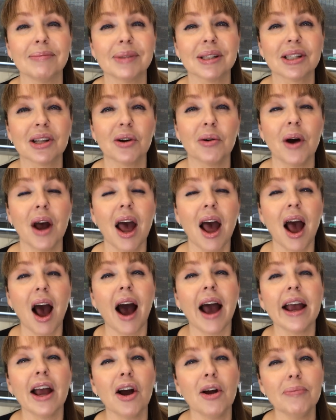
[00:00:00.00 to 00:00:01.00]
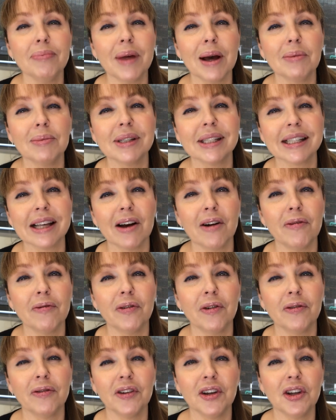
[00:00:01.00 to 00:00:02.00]
So I hope that was
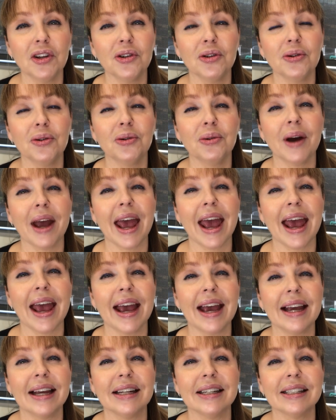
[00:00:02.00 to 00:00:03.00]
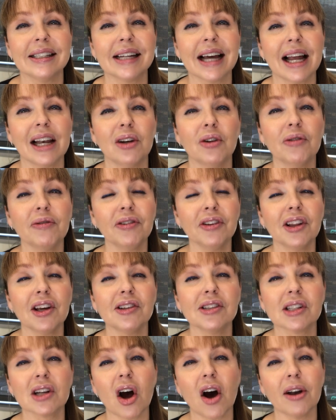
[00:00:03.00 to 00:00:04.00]
helpful for you, and look for
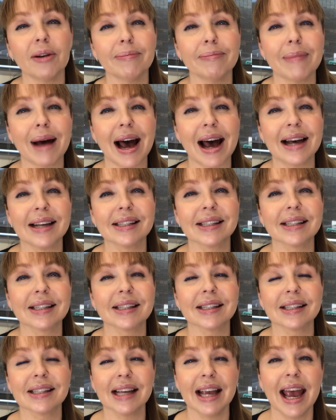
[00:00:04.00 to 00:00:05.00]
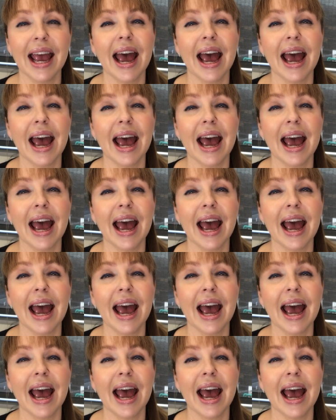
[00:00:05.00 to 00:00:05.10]
those cotton masks.